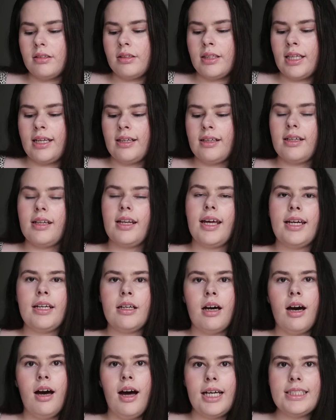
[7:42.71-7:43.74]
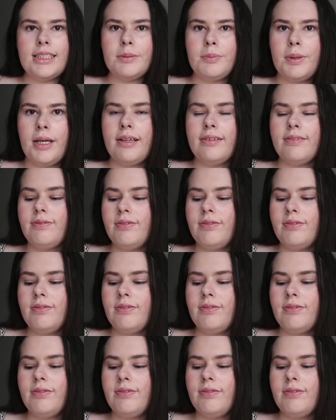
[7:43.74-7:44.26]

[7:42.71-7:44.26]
Then later I spent